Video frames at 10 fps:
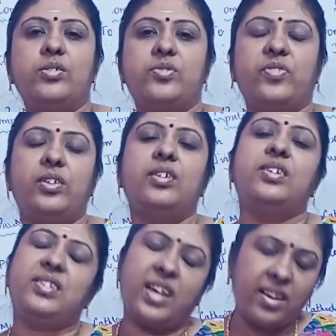useful,
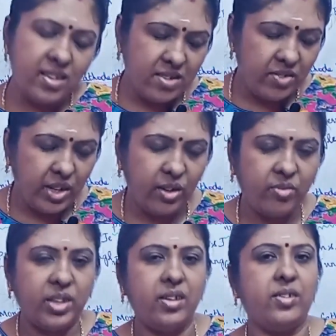share this video
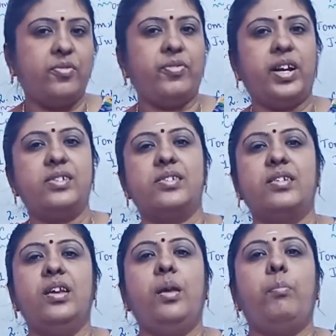with your
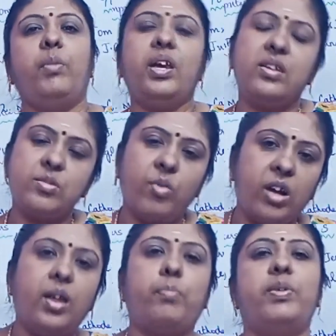friends. Make a
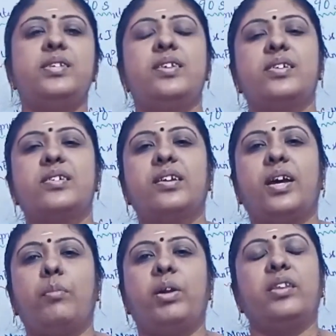small appreciation
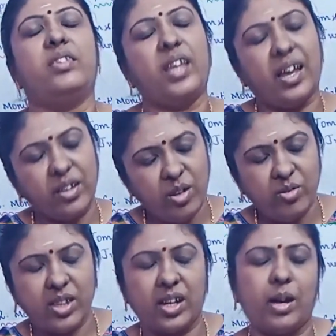comment. Thank you
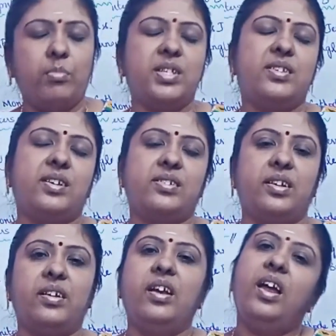in the comment
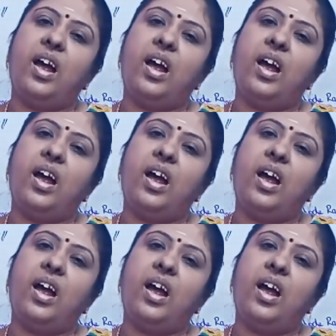section.